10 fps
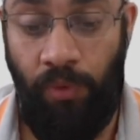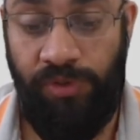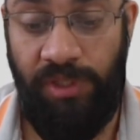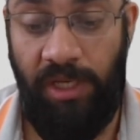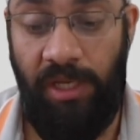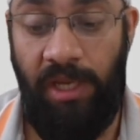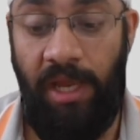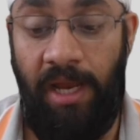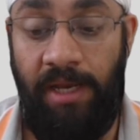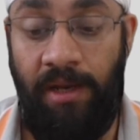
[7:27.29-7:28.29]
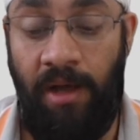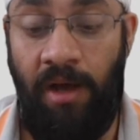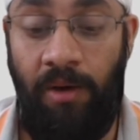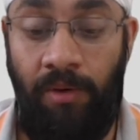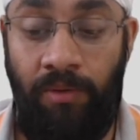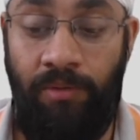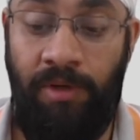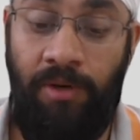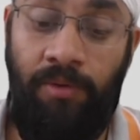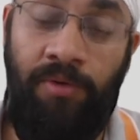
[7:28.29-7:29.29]
posting and how
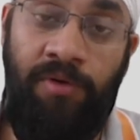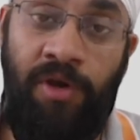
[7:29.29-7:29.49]
you know